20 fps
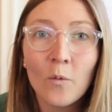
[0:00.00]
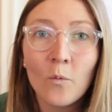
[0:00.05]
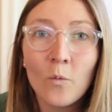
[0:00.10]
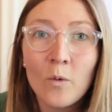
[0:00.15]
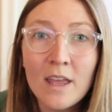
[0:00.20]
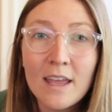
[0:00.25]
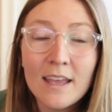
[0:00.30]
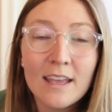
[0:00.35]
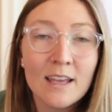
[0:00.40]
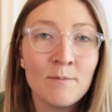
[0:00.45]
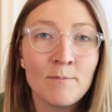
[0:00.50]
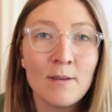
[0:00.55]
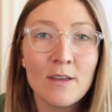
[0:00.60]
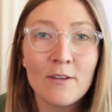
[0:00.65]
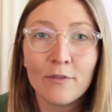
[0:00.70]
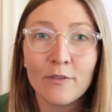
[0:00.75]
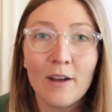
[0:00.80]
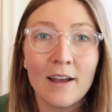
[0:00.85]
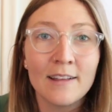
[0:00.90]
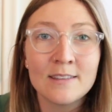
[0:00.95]
we can be
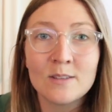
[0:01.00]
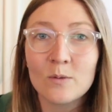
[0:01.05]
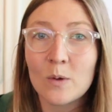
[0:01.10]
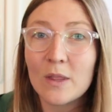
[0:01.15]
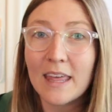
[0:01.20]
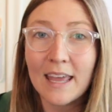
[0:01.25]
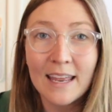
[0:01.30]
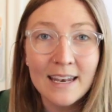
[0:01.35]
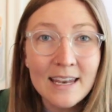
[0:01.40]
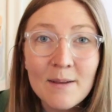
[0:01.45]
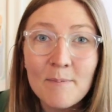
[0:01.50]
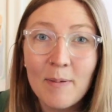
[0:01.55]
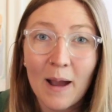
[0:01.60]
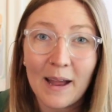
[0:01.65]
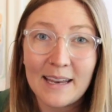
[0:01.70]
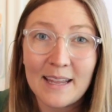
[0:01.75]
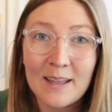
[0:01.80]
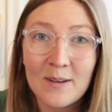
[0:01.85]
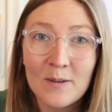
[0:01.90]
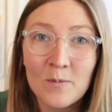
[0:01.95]
friends with
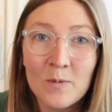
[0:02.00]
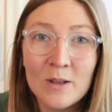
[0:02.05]
anybody.